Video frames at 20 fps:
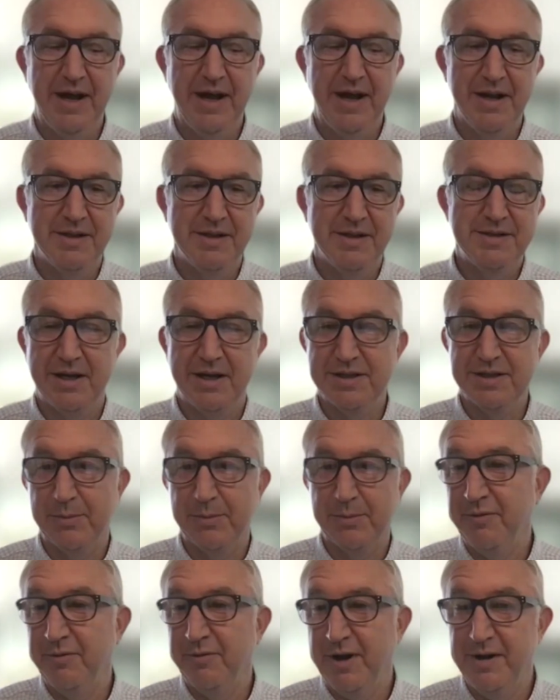that. It sounds like
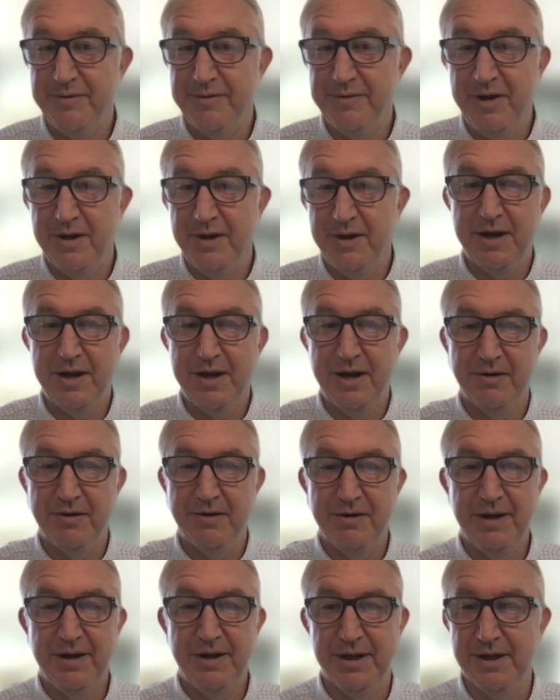preventative healthcare,
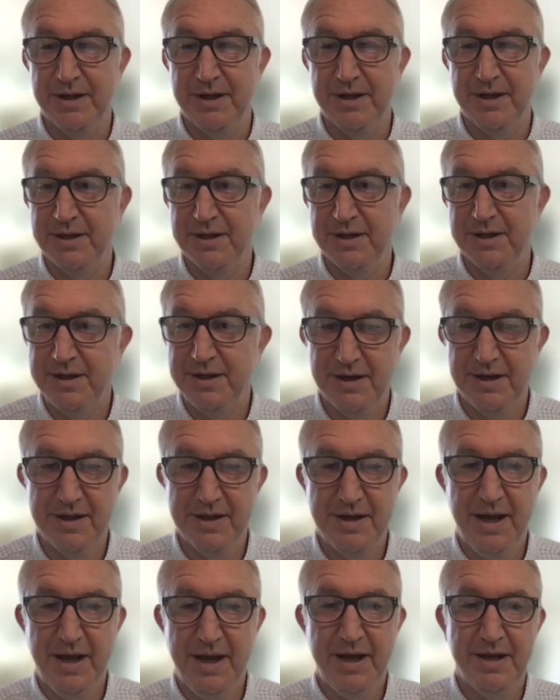really, at the end of the
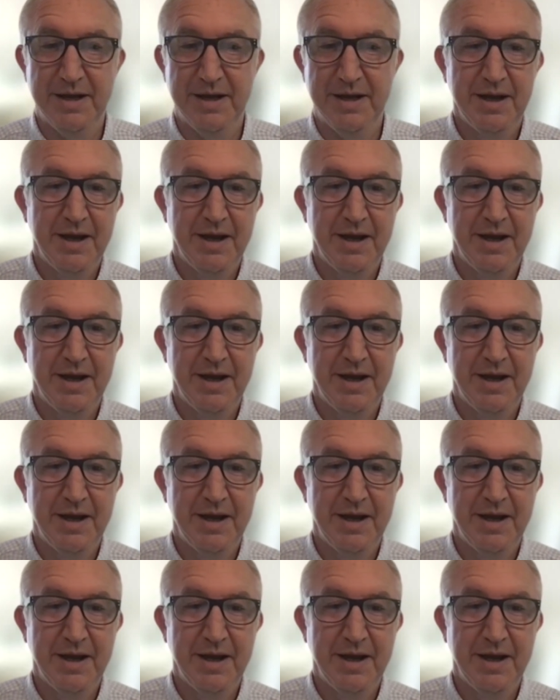day.